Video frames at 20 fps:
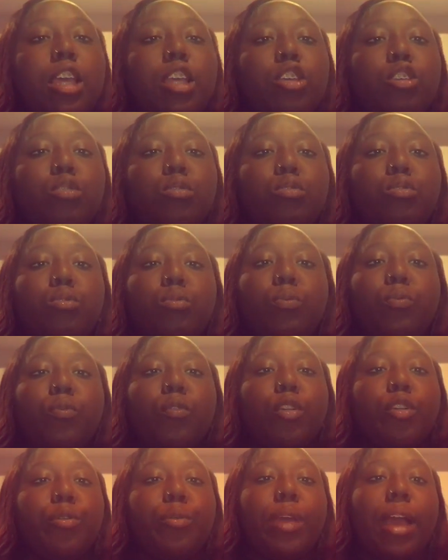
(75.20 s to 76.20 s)
YouTube
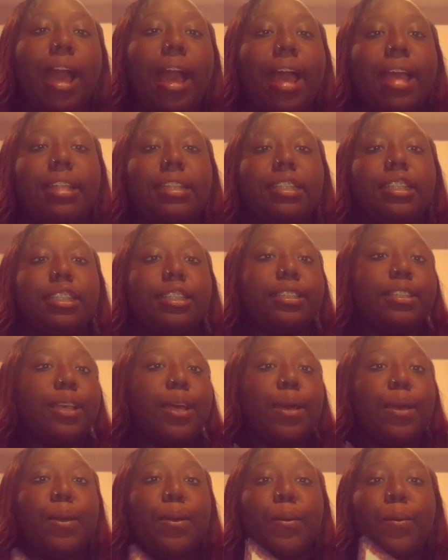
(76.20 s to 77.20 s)
for you guys.
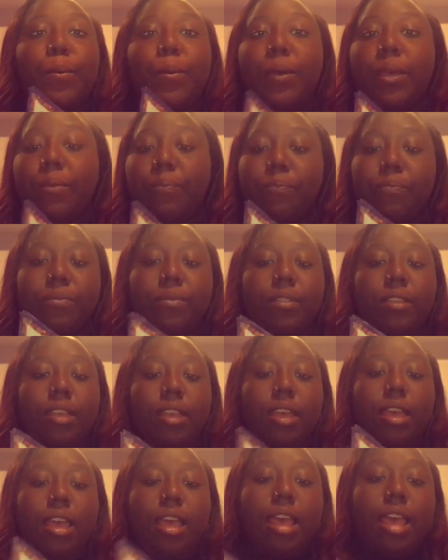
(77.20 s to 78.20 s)
So,
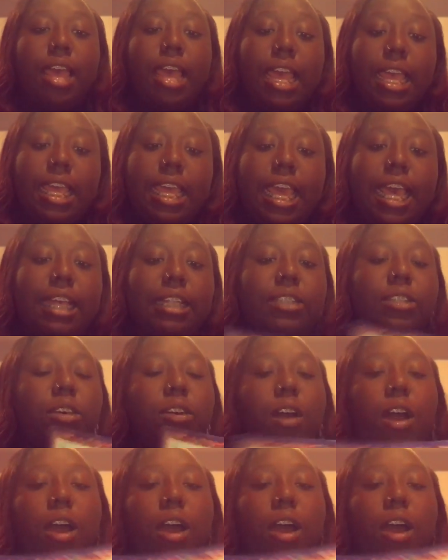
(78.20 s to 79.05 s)
yeah, so